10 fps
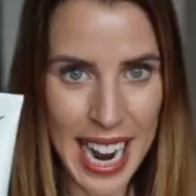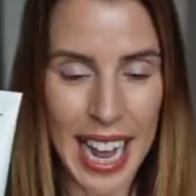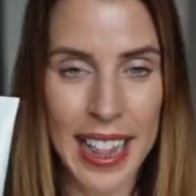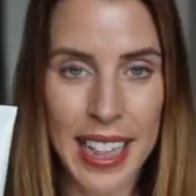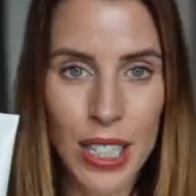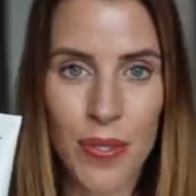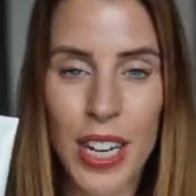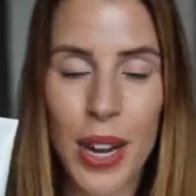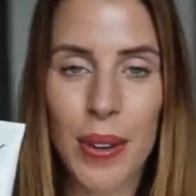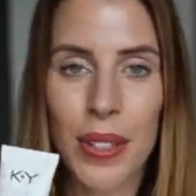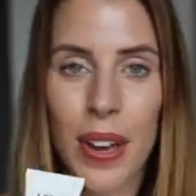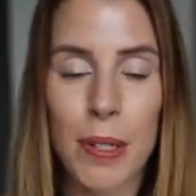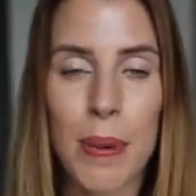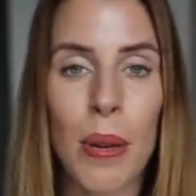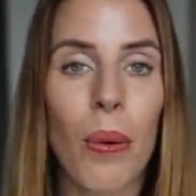And this video is going
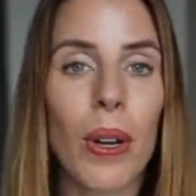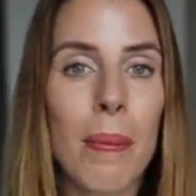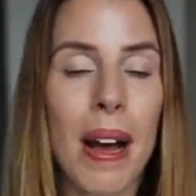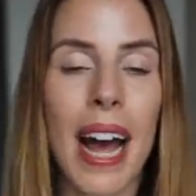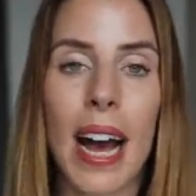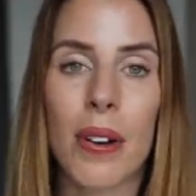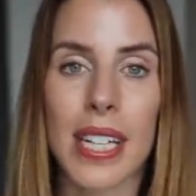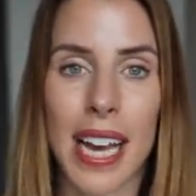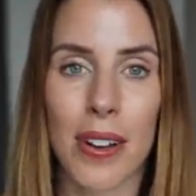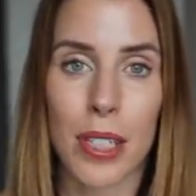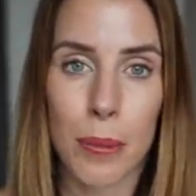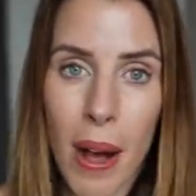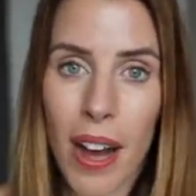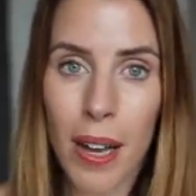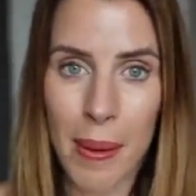to be all about how to get your
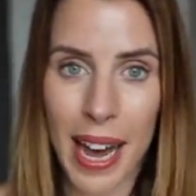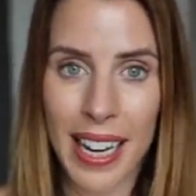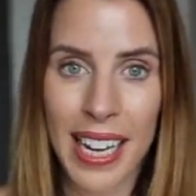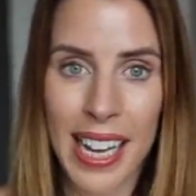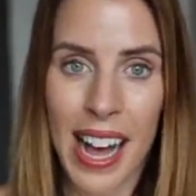spark back.